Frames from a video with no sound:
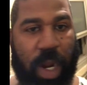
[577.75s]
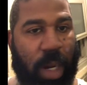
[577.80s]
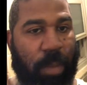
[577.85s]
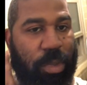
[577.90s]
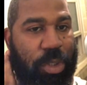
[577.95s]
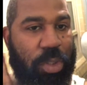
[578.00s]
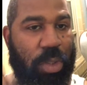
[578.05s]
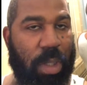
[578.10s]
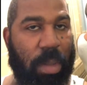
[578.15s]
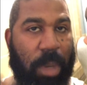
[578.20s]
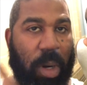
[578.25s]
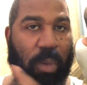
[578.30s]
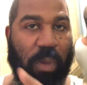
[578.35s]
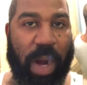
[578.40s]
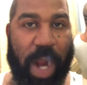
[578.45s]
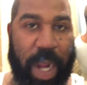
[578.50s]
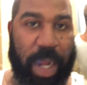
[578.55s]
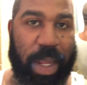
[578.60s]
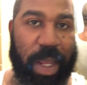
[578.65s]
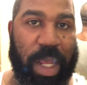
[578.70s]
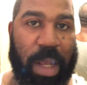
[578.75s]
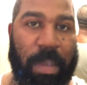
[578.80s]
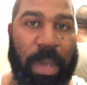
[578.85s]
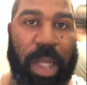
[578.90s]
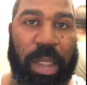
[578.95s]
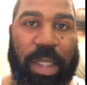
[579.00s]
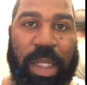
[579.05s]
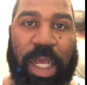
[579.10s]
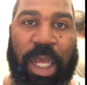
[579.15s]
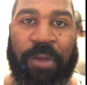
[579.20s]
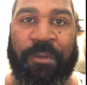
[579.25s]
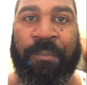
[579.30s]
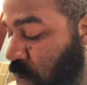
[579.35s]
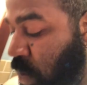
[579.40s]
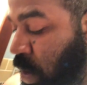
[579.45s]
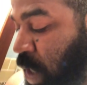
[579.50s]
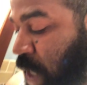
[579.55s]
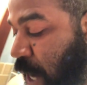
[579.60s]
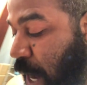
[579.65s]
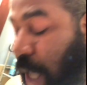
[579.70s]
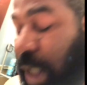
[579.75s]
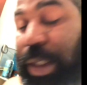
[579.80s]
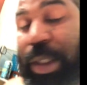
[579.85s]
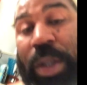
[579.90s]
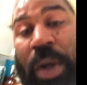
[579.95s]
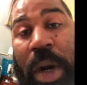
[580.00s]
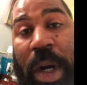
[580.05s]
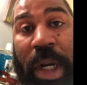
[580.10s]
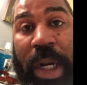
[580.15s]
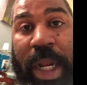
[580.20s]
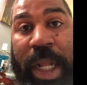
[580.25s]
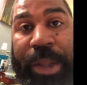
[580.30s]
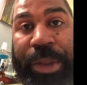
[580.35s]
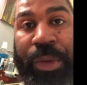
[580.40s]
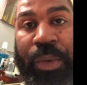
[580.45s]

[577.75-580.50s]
I'm going to do it on my right and my left. But I started at